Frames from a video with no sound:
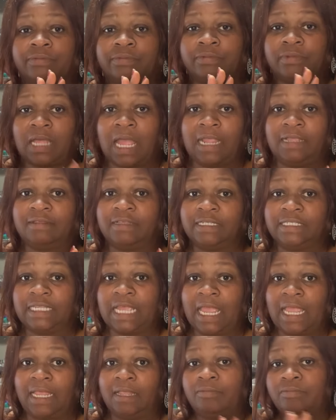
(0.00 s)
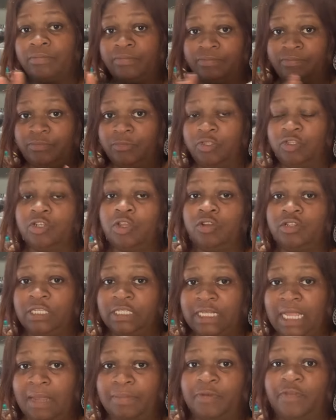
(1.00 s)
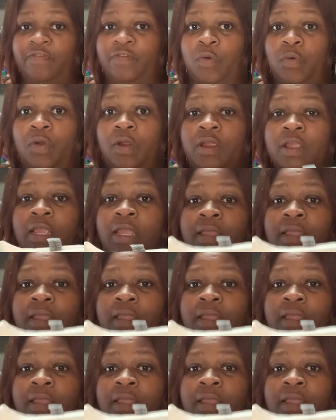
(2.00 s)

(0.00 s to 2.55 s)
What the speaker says: like the day, the day before.